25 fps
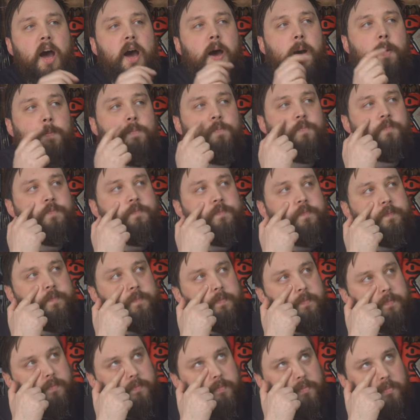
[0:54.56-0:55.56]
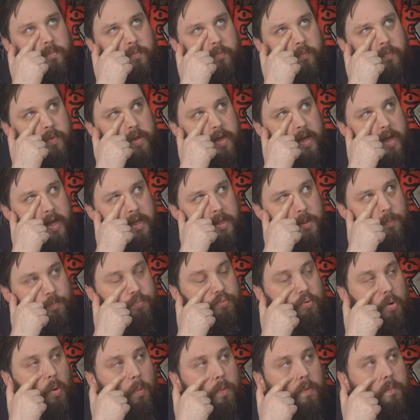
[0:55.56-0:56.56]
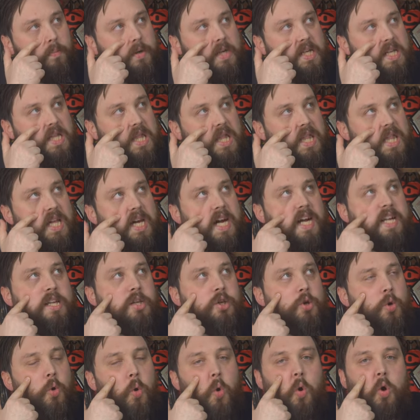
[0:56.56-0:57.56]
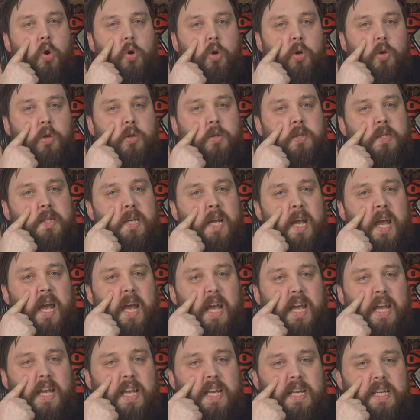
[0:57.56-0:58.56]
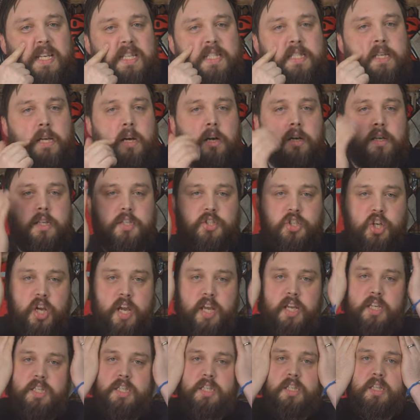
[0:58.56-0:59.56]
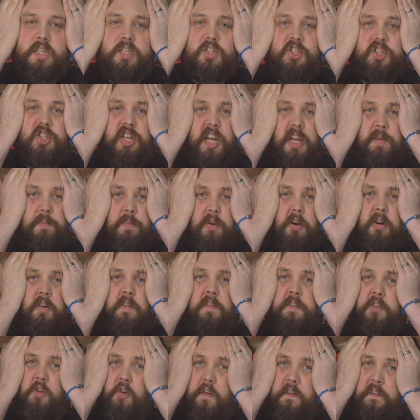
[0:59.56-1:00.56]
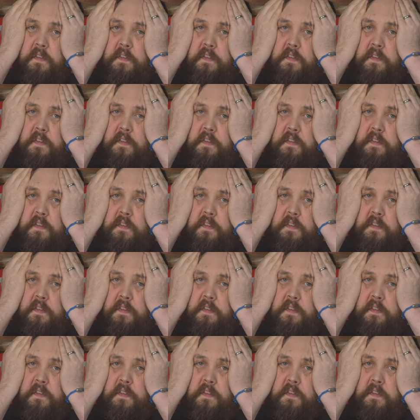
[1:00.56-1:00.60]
Um, it's probably that your hood is kind of changing the shape of your